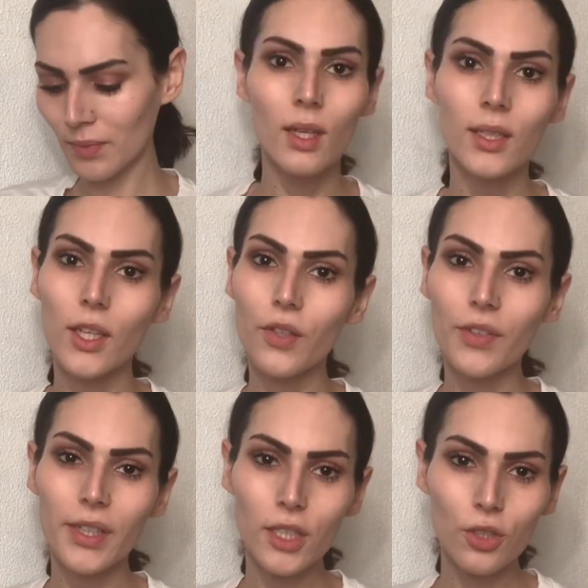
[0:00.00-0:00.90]
Now, if you're
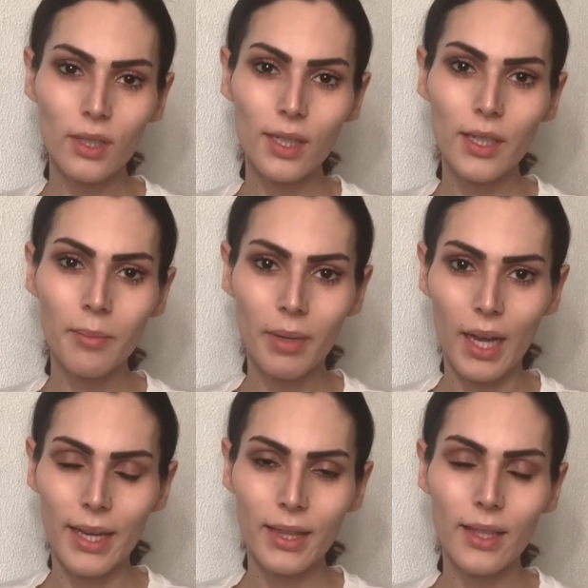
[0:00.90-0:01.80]
interested in
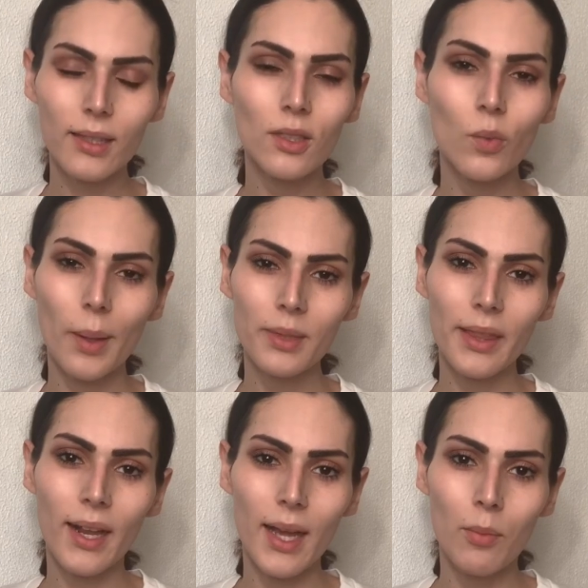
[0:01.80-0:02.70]
buying this, the website
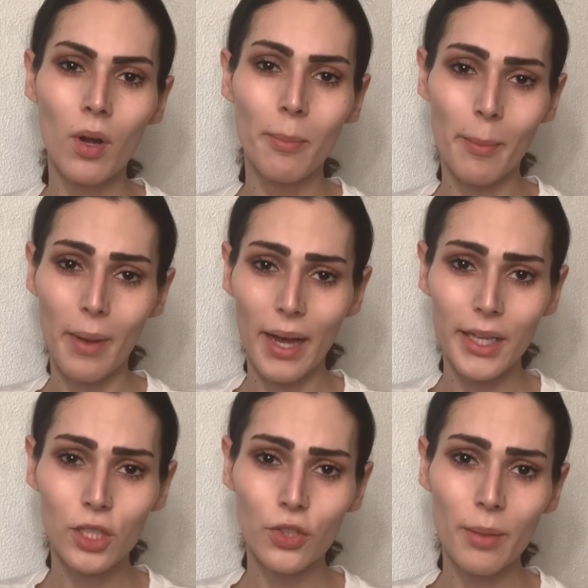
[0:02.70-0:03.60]
that I bought my
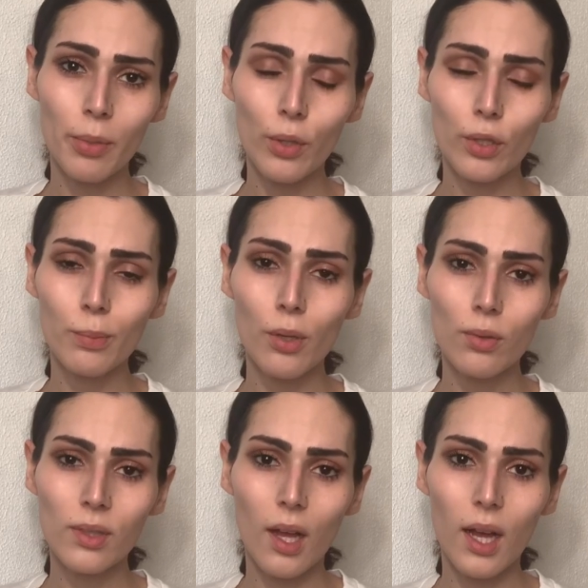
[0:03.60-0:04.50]
Tripollar
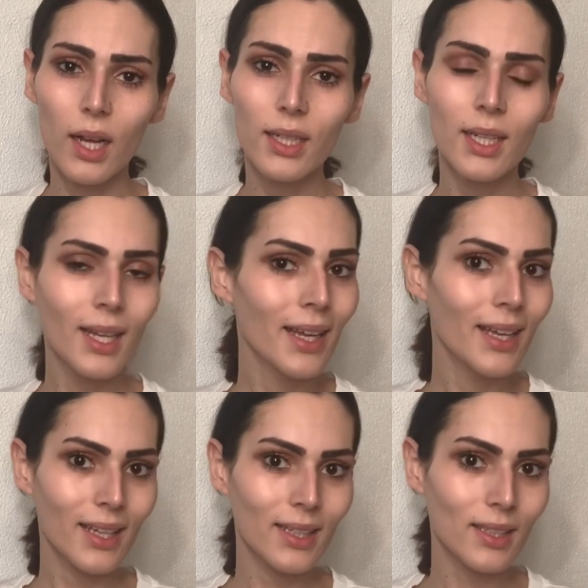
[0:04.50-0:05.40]
post on
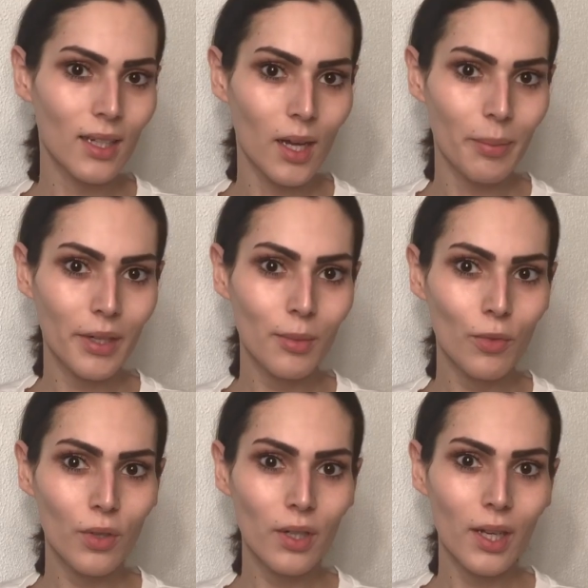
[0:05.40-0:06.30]
isn't up anymore.